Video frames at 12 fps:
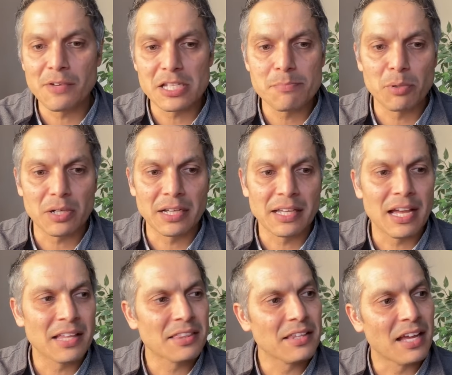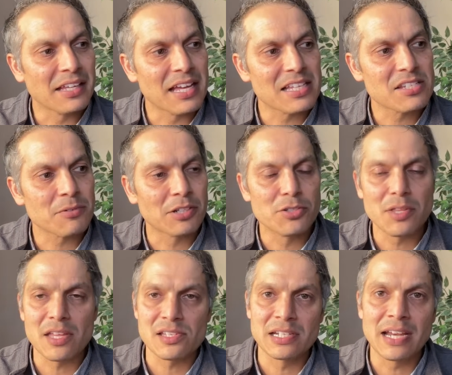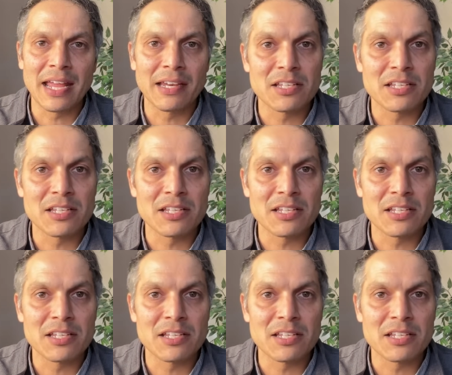Facebook, I guess around 2008